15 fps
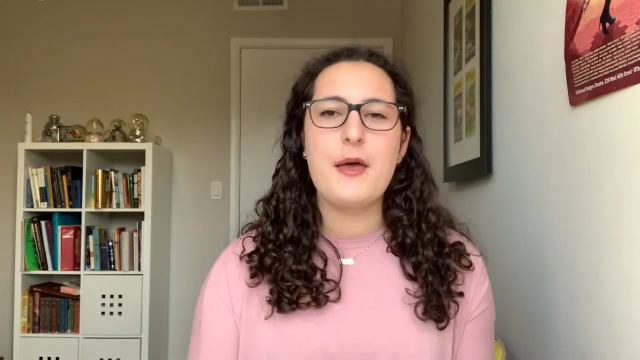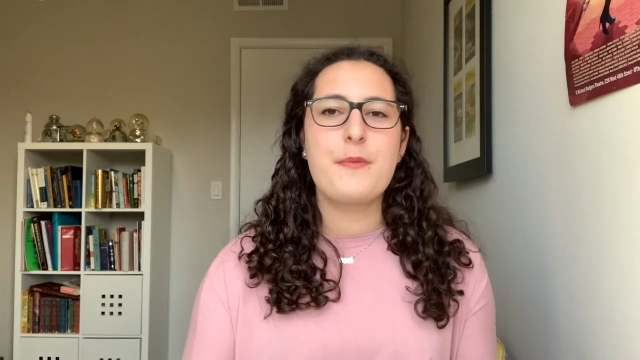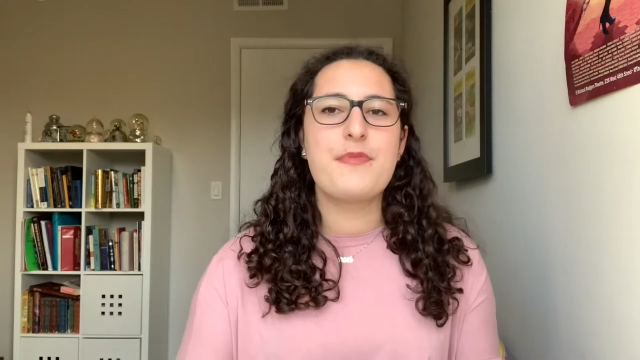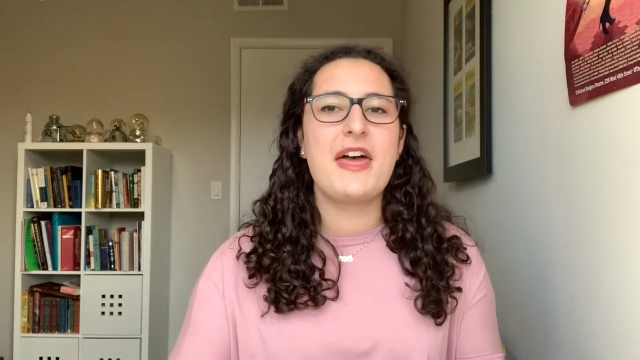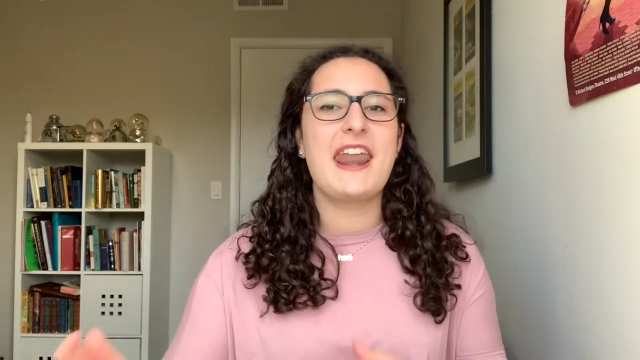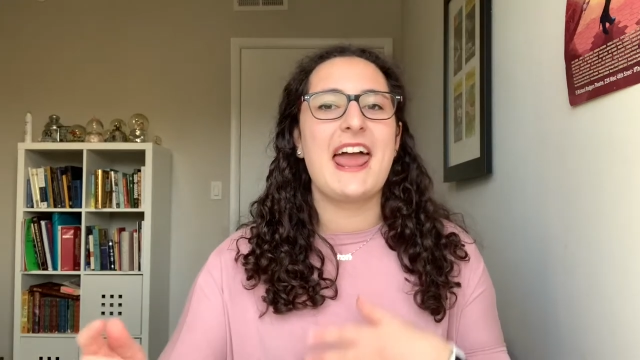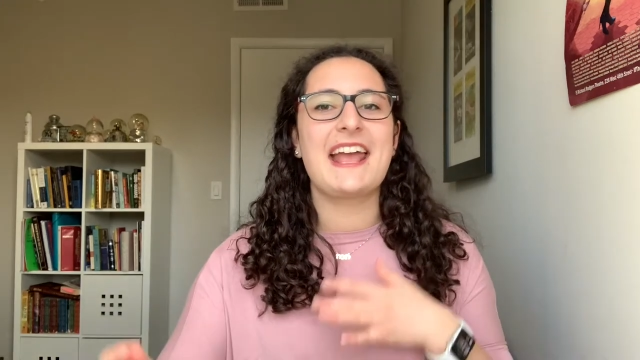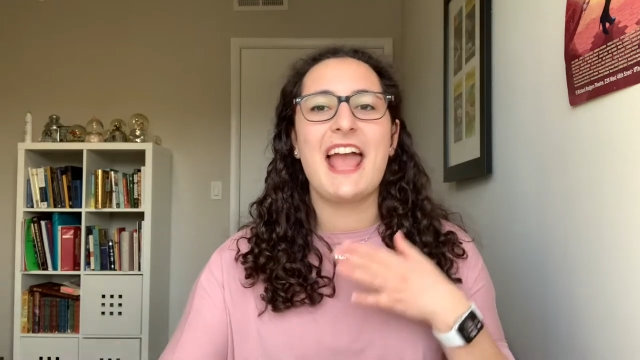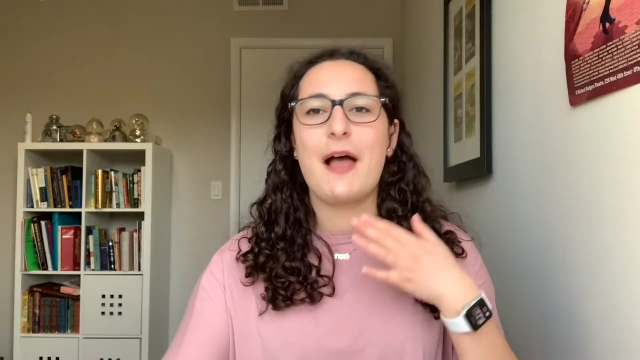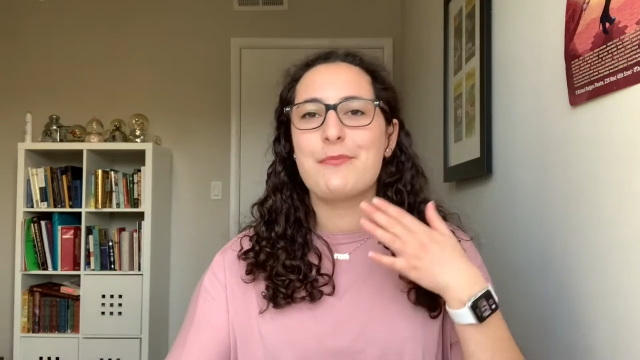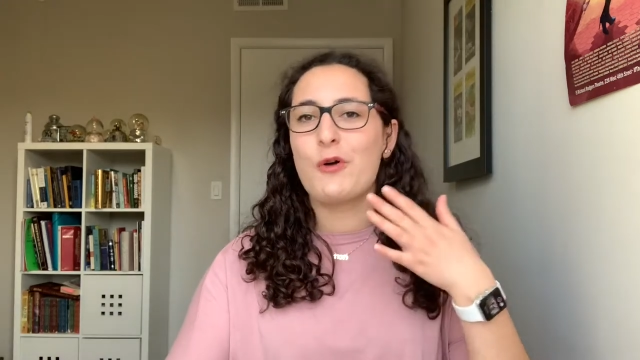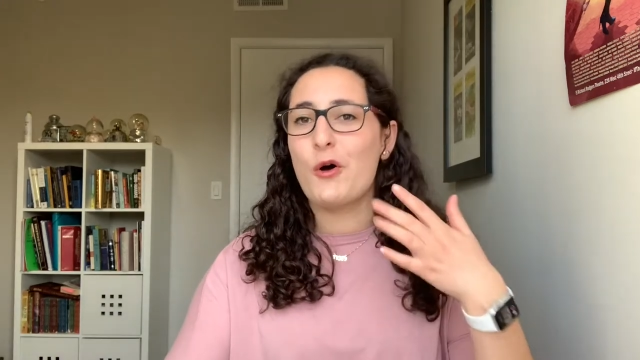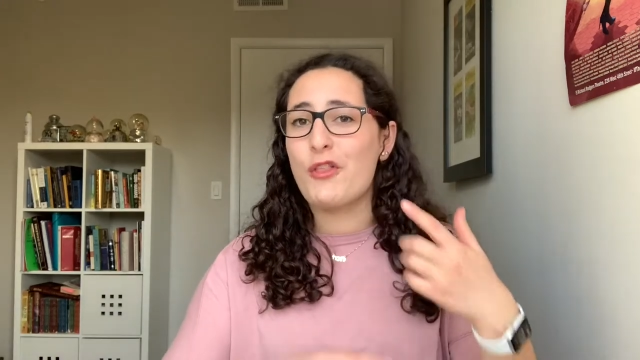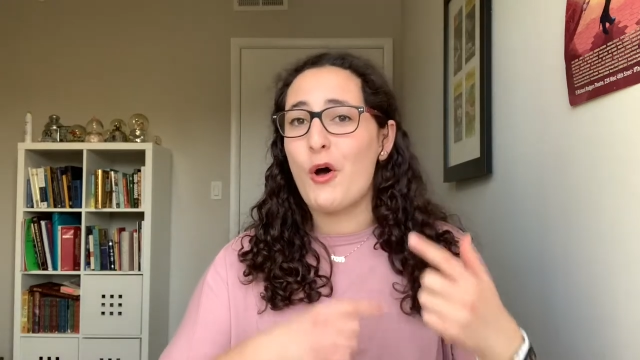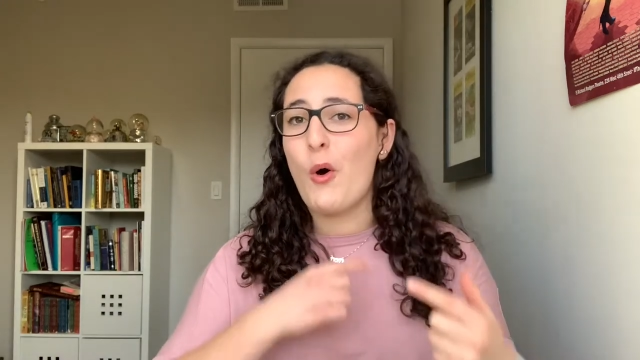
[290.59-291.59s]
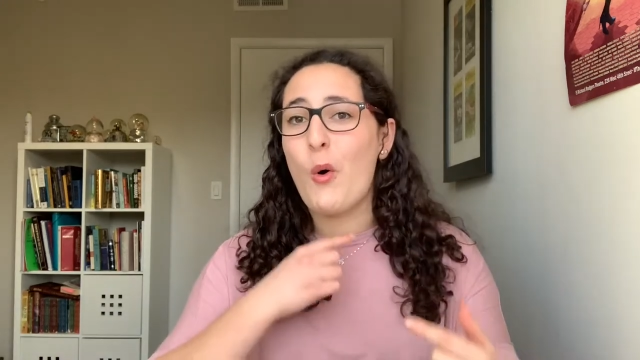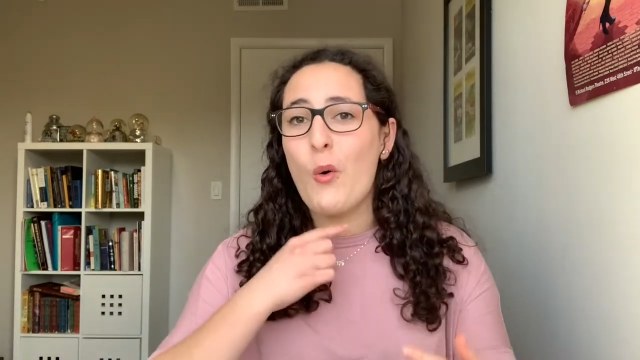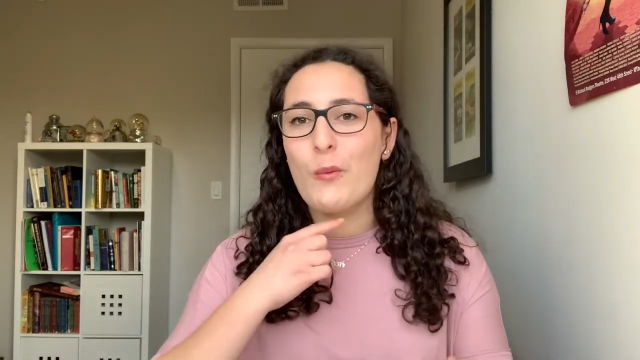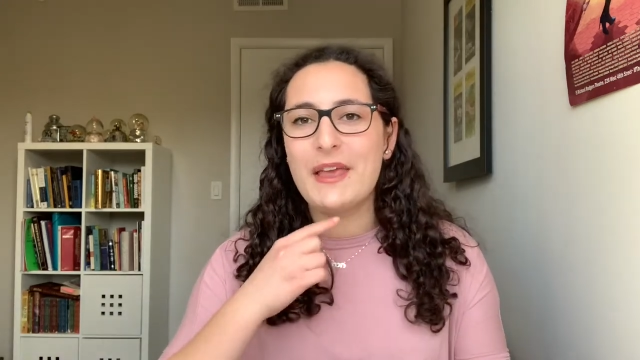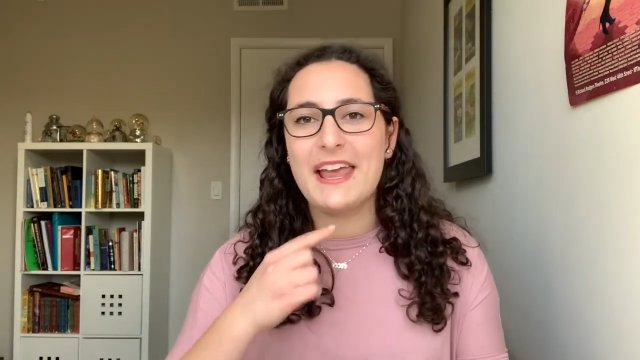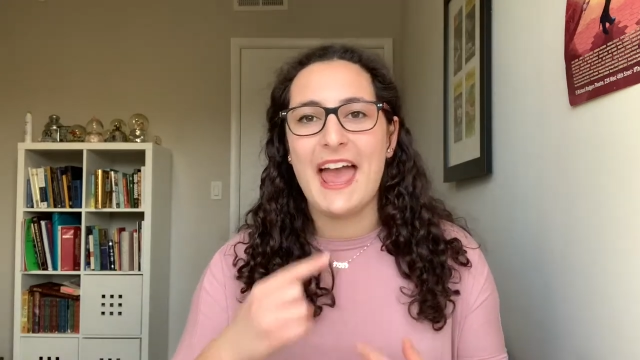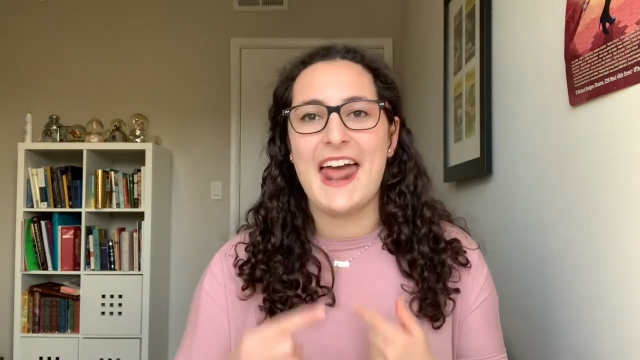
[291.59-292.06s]
Then I kept the whole
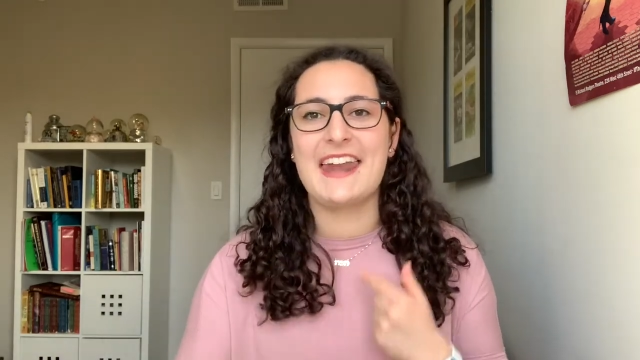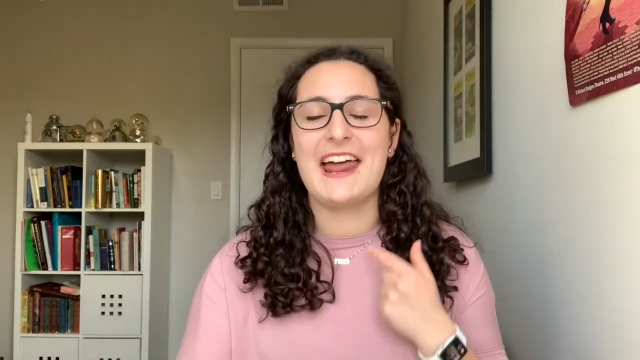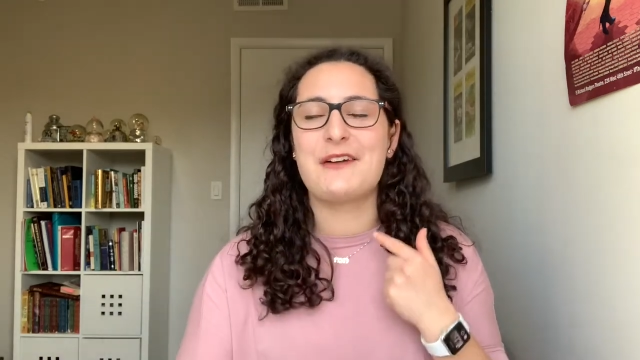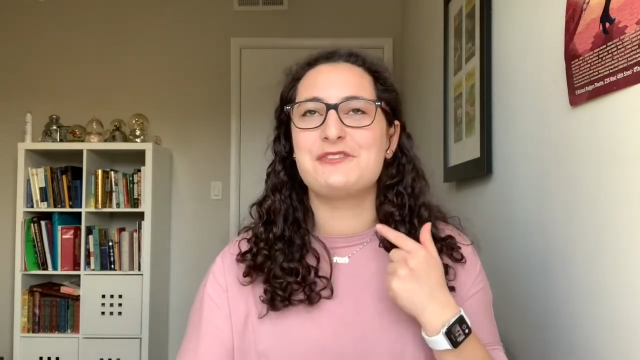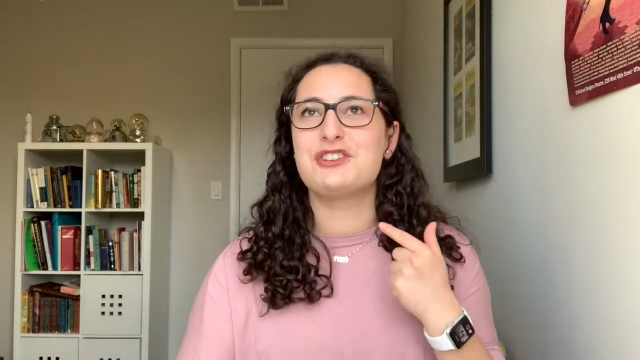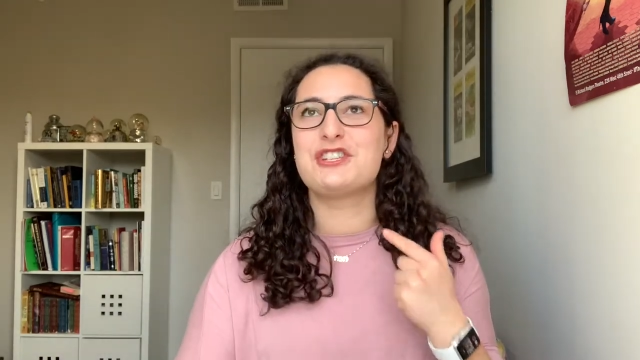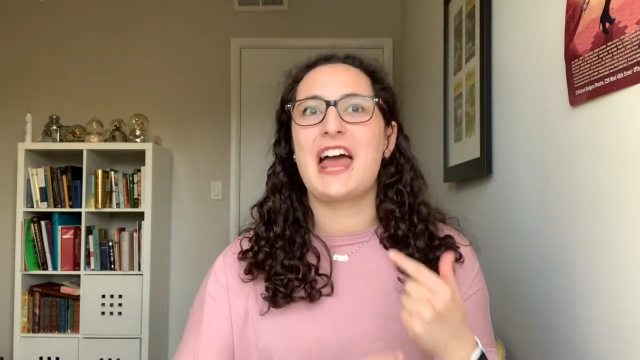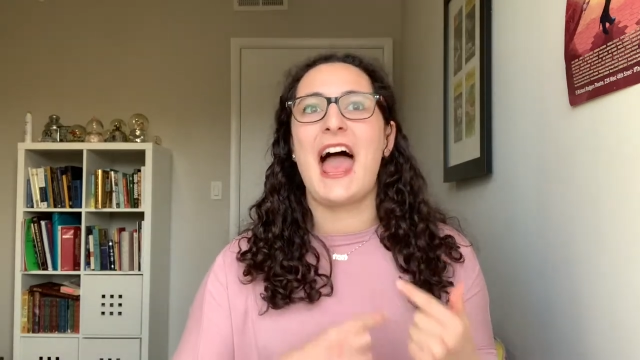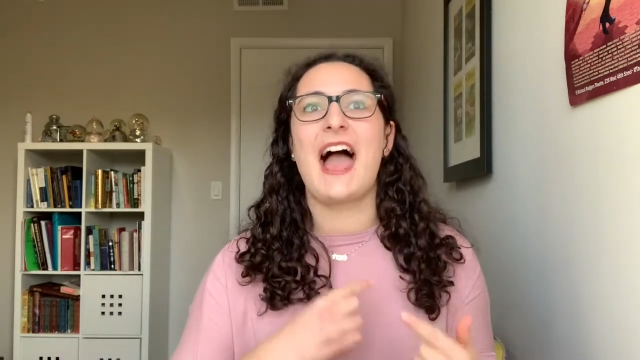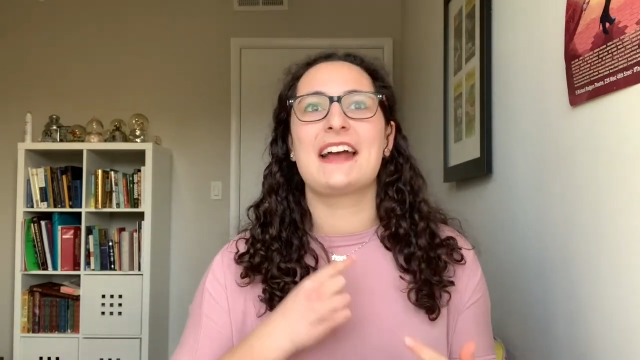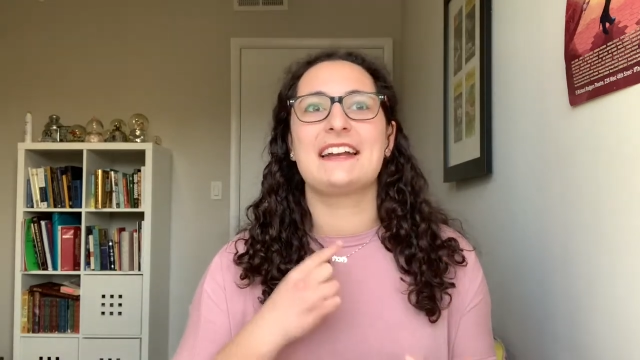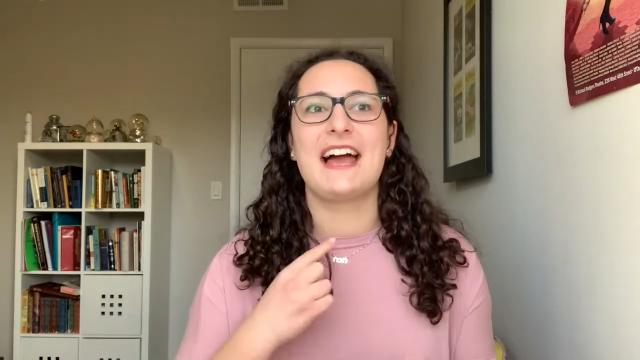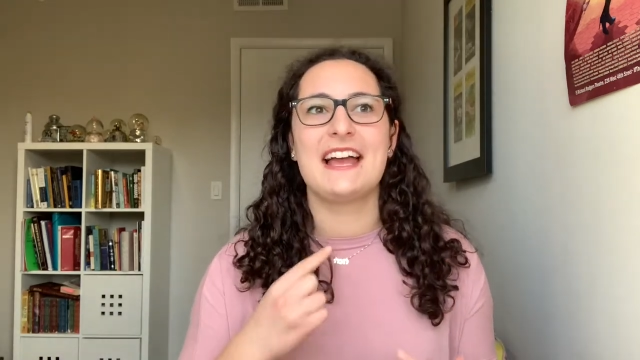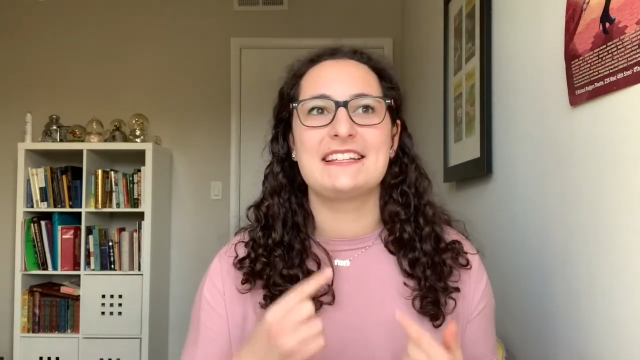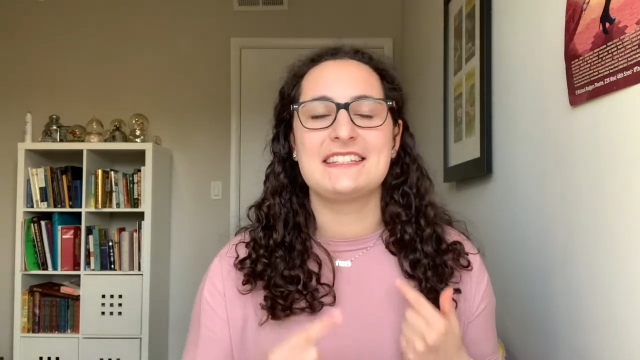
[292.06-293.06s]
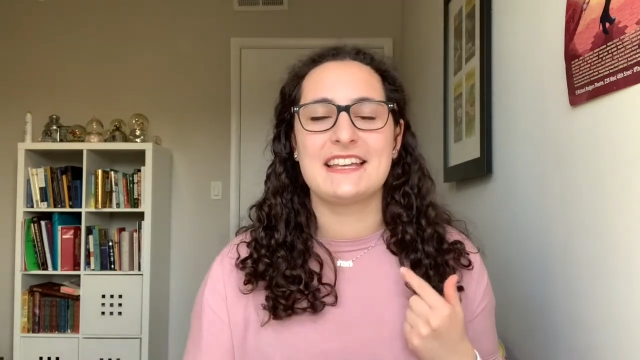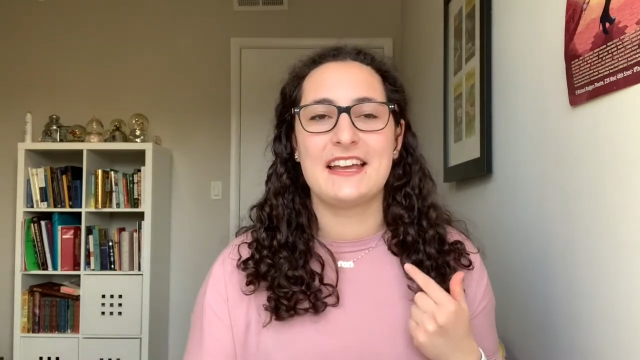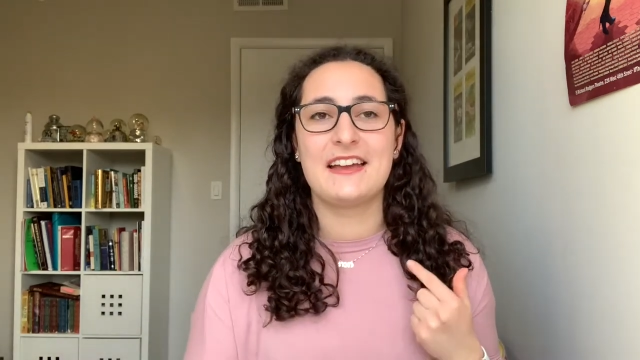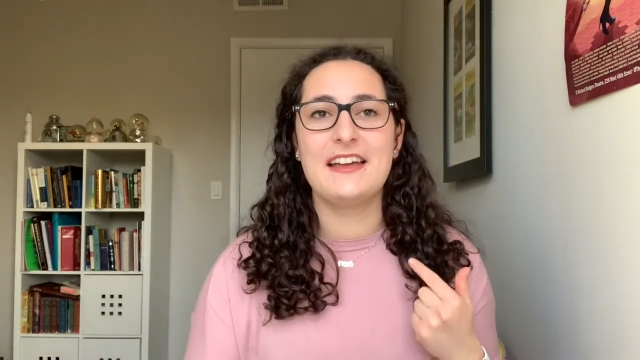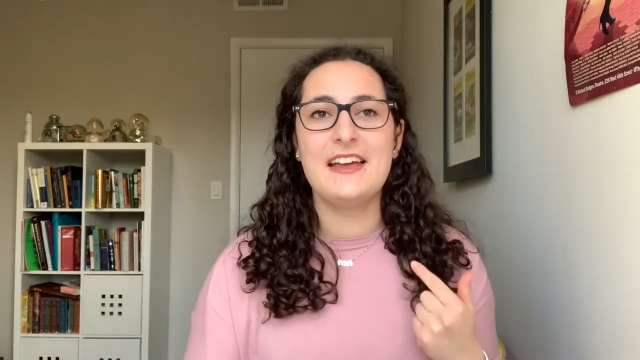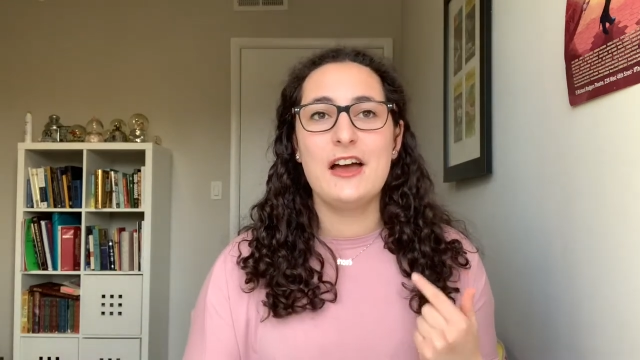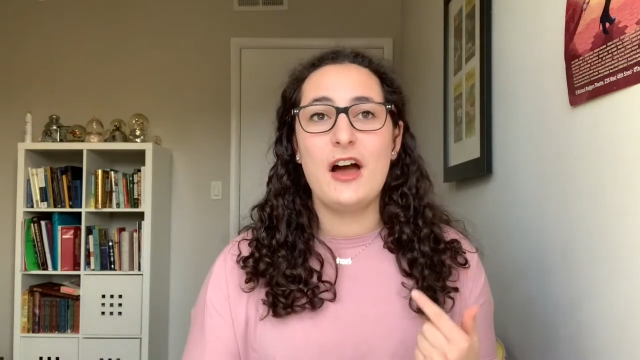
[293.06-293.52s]
weekend, I was just agonizing